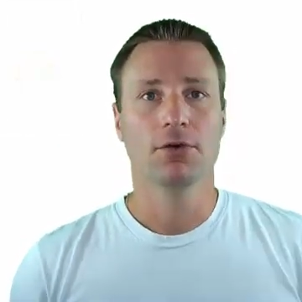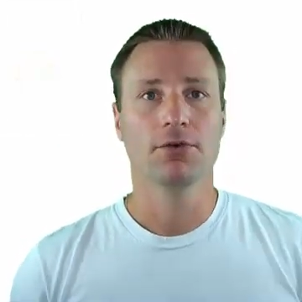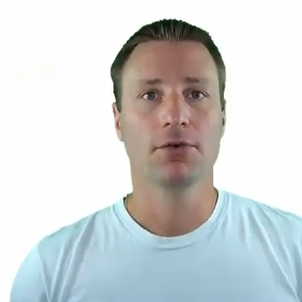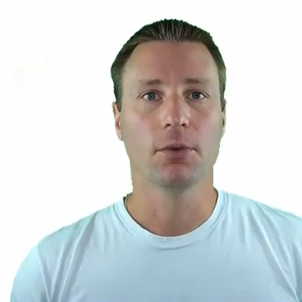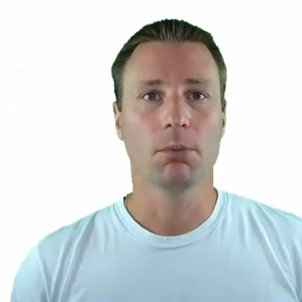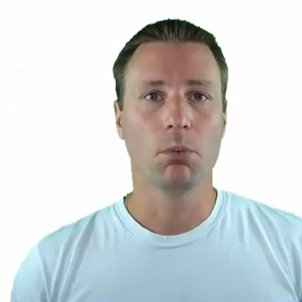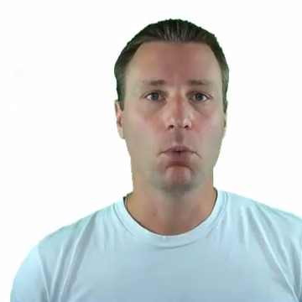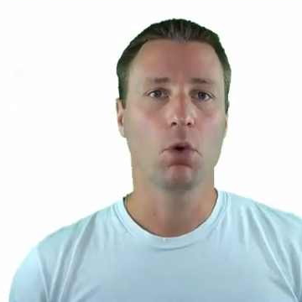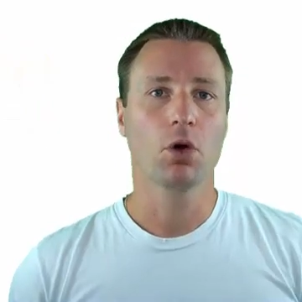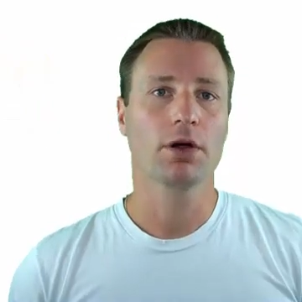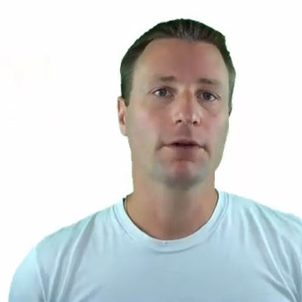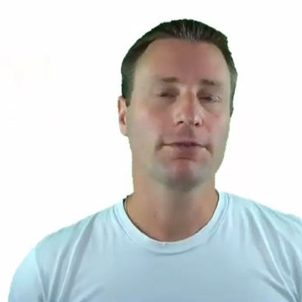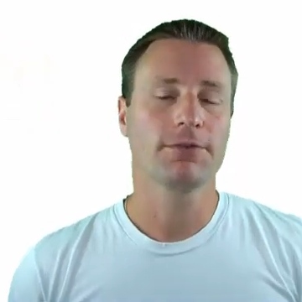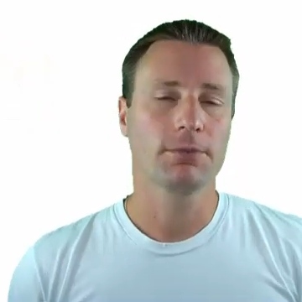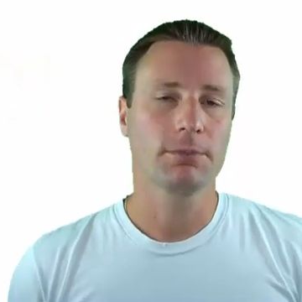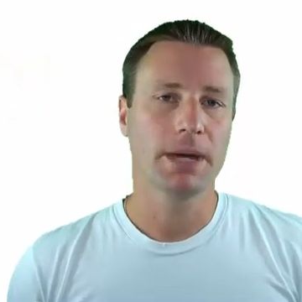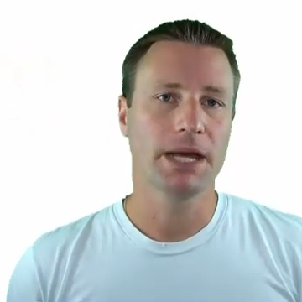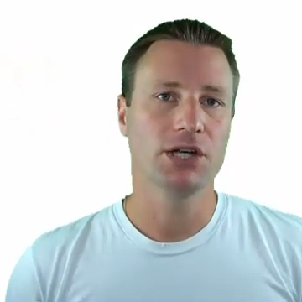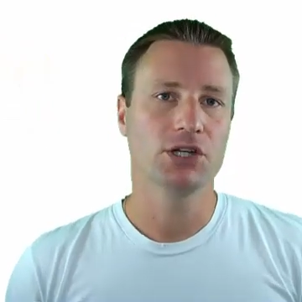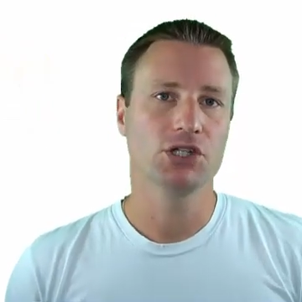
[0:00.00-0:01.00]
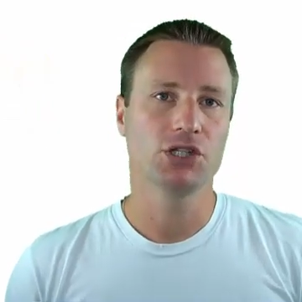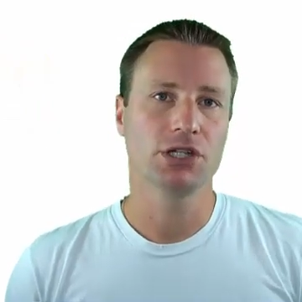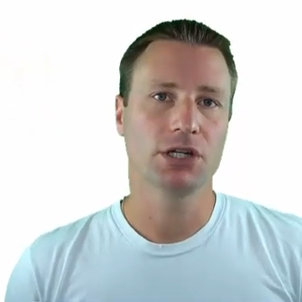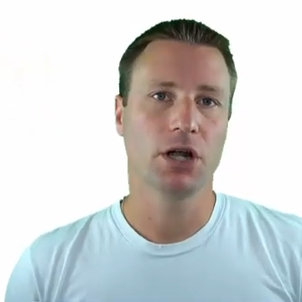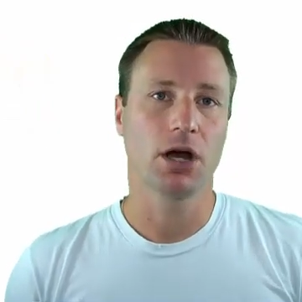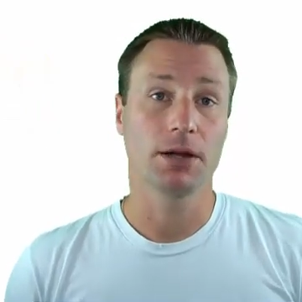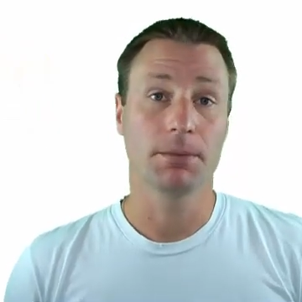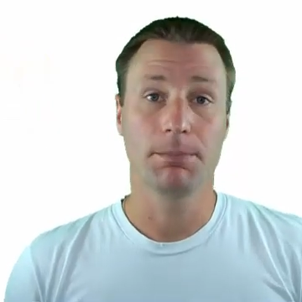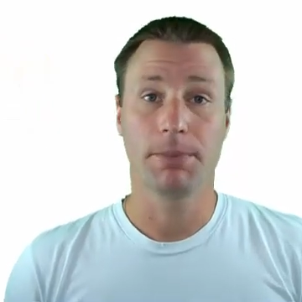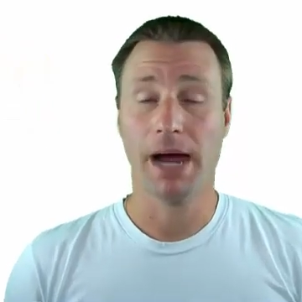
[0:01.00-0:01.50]
For more
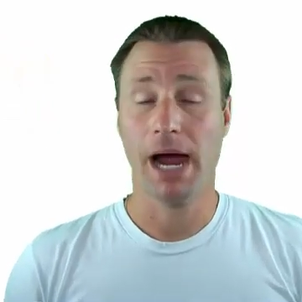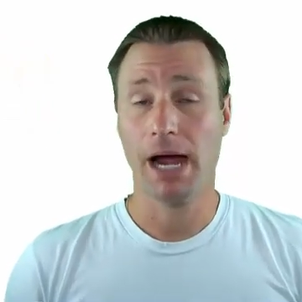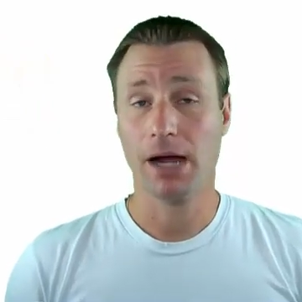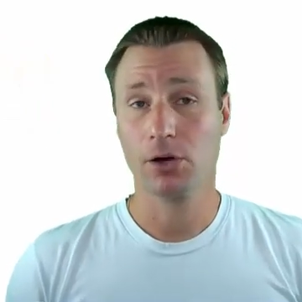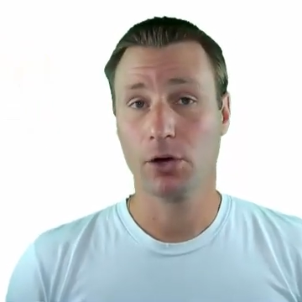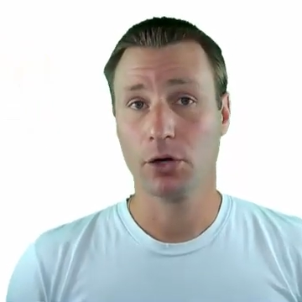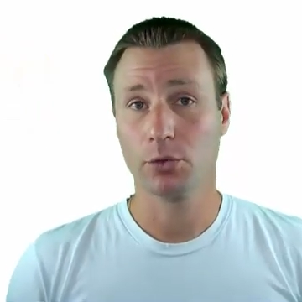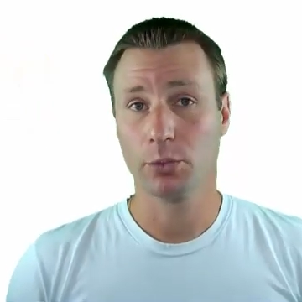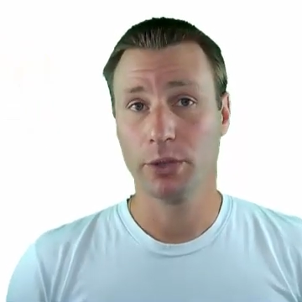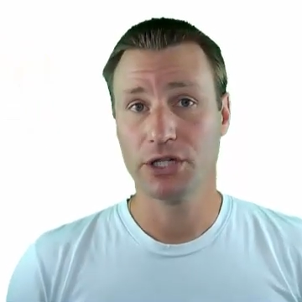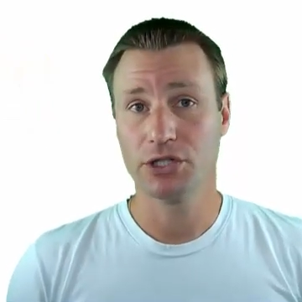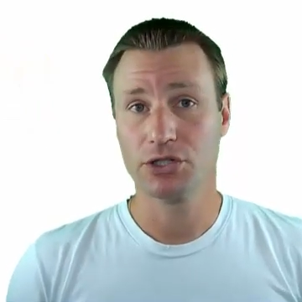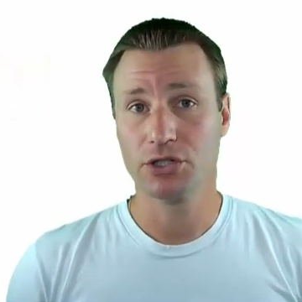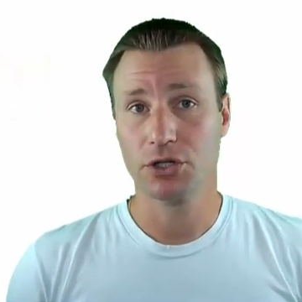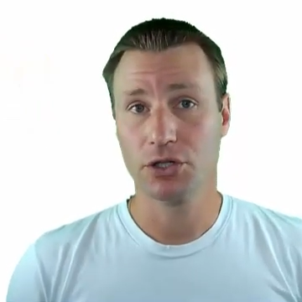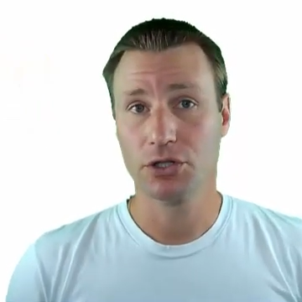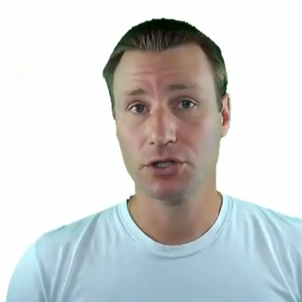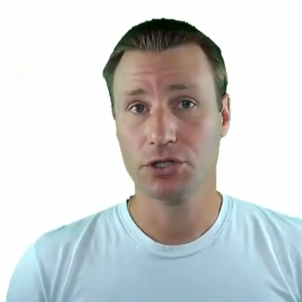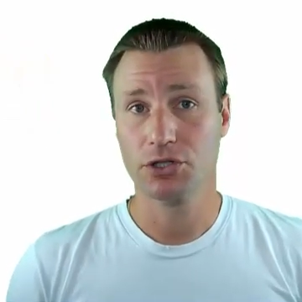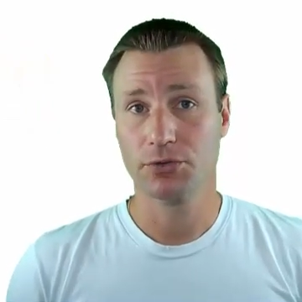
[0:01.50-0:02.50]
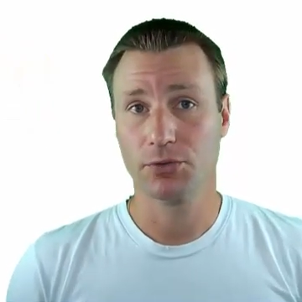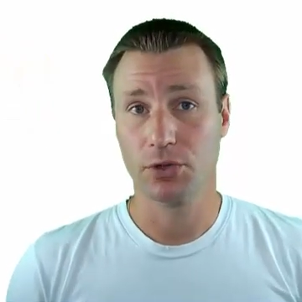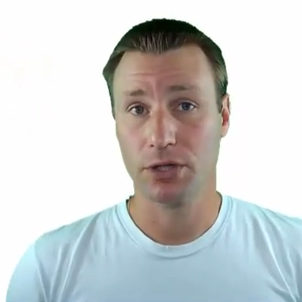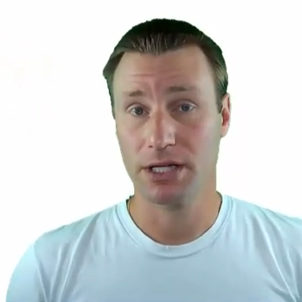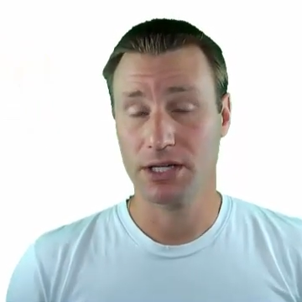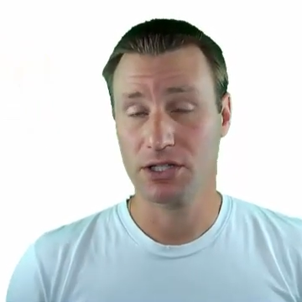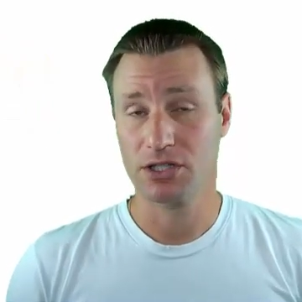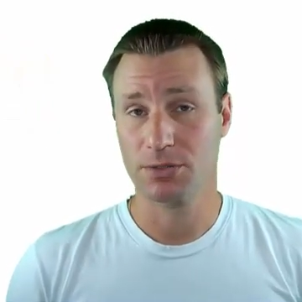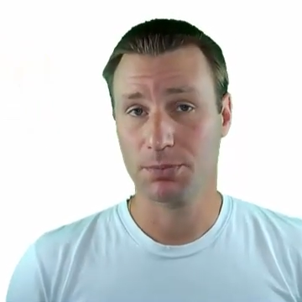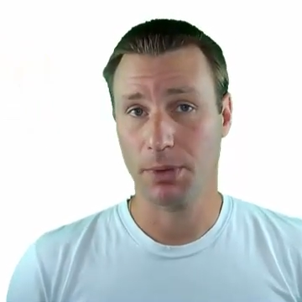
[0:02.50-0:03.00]
information on background research for
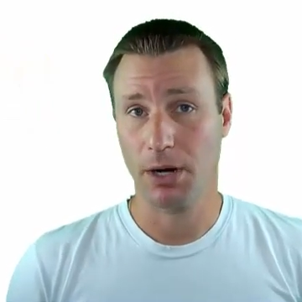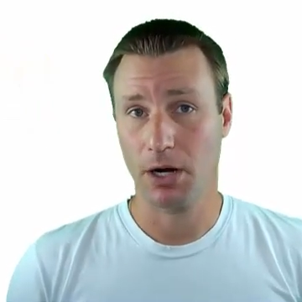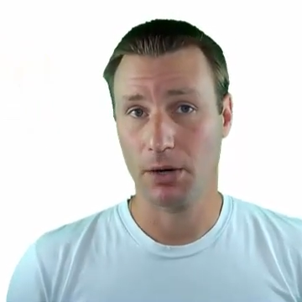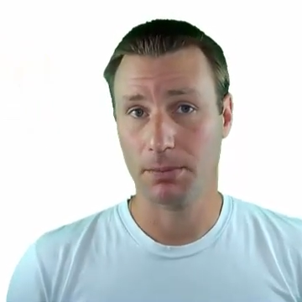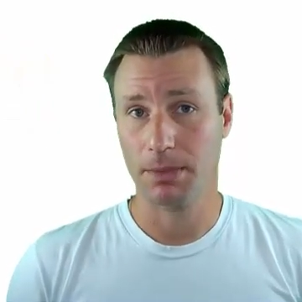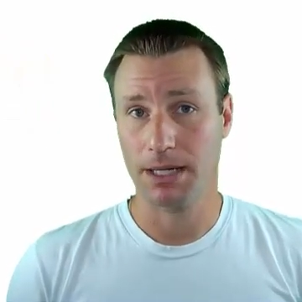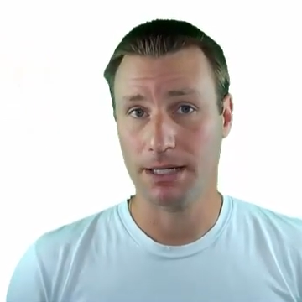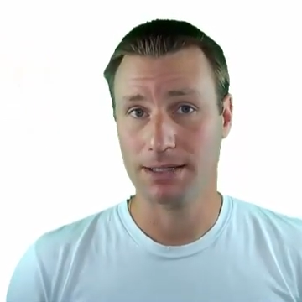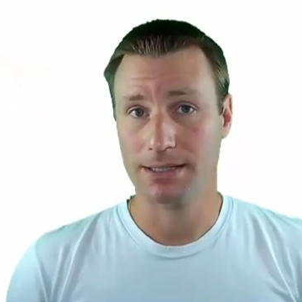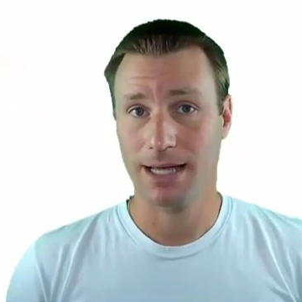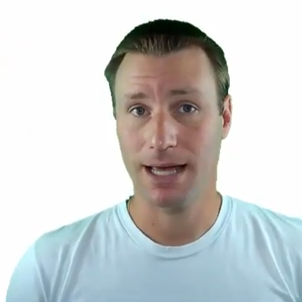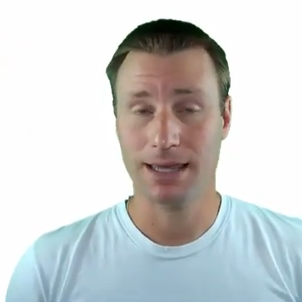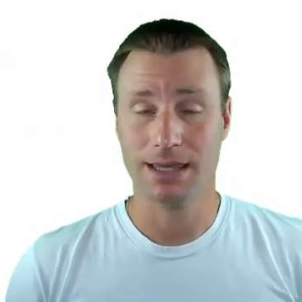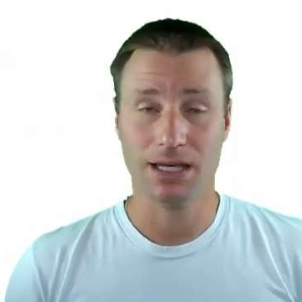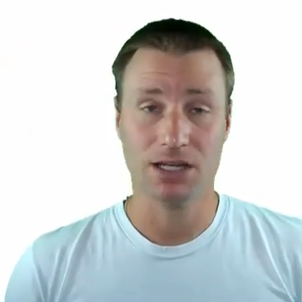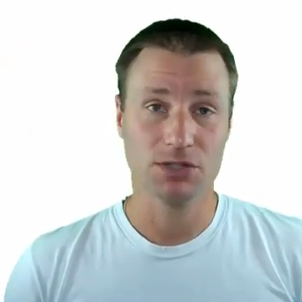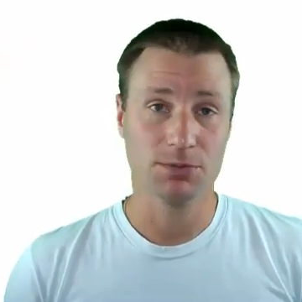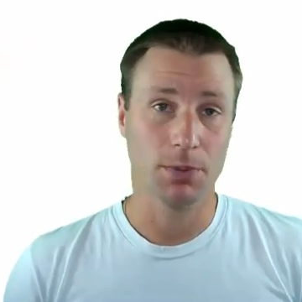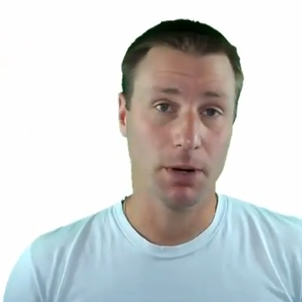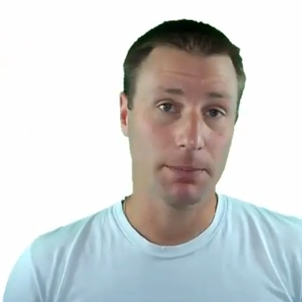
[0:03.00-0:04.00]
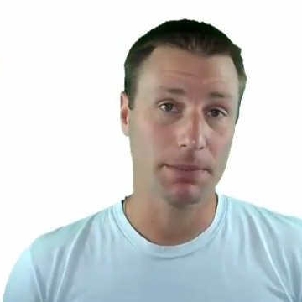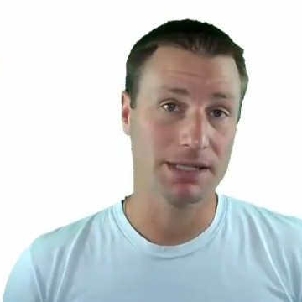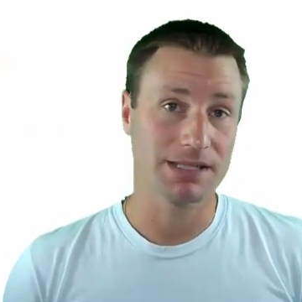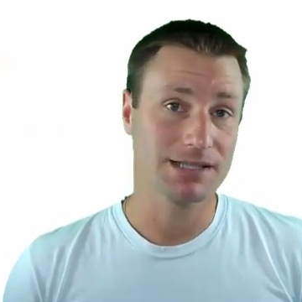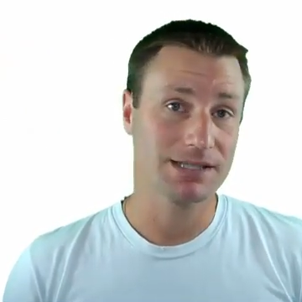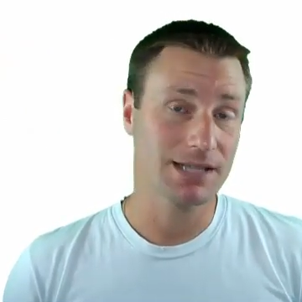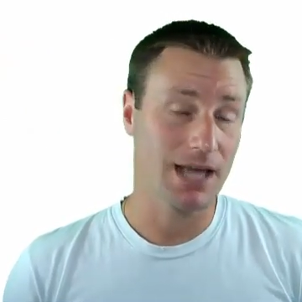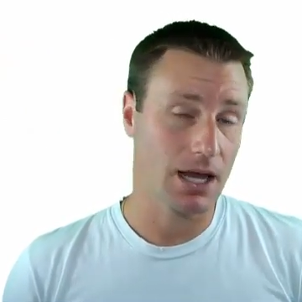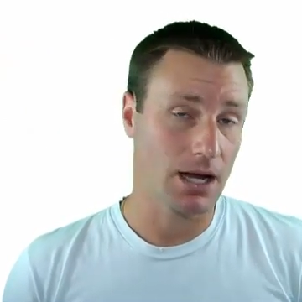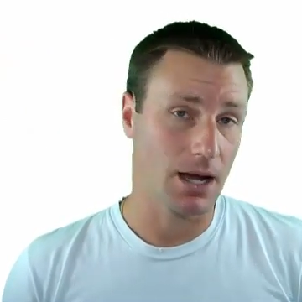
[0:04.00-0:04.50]
the experiment and the experiment
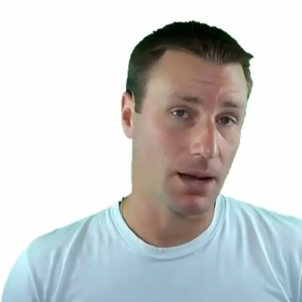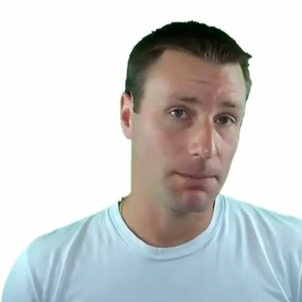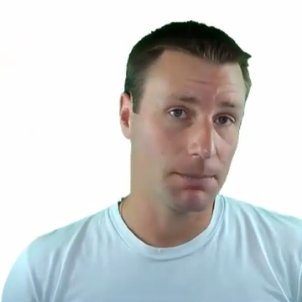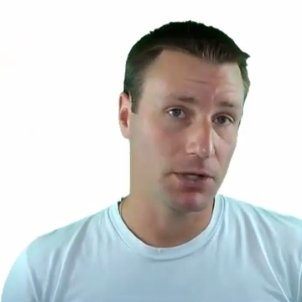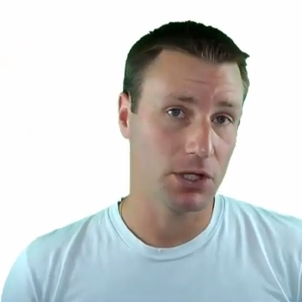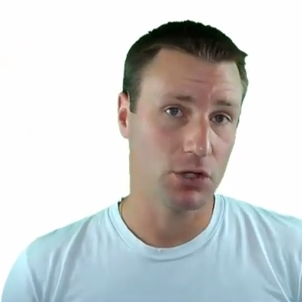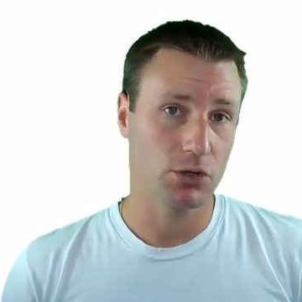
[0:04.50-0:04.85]
setup,